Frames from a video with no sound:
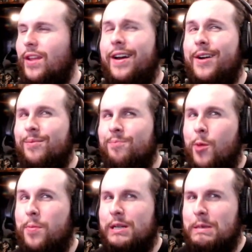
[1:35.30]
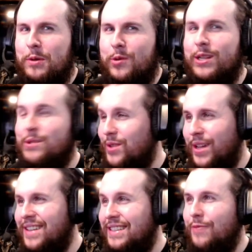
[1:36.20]
I'll open a couple coins with you
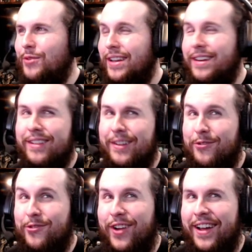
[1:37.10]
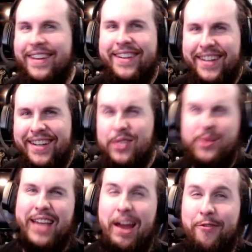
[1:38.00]
guys, see if we get anything fun. It's always
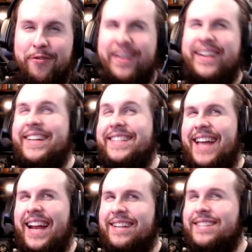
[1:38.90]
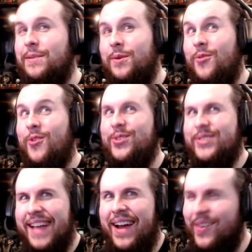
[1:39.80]
kind of fun and exciting to see what rolls
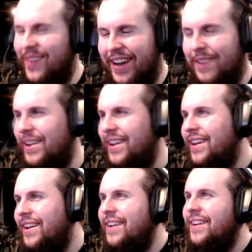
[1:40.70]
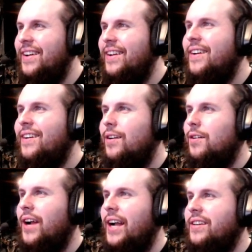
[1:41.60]
out, right? All
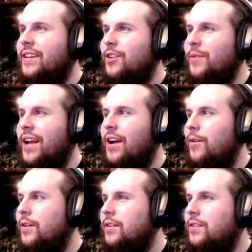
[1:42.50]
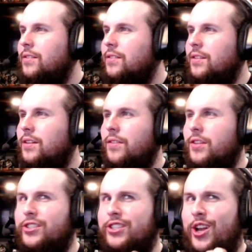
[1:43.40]
right, here we go. The
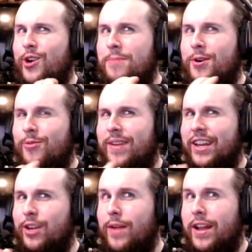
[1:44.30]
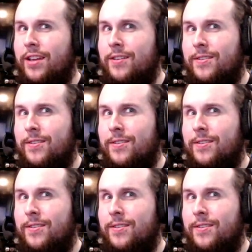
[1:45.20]
slow-mo ring. You ready?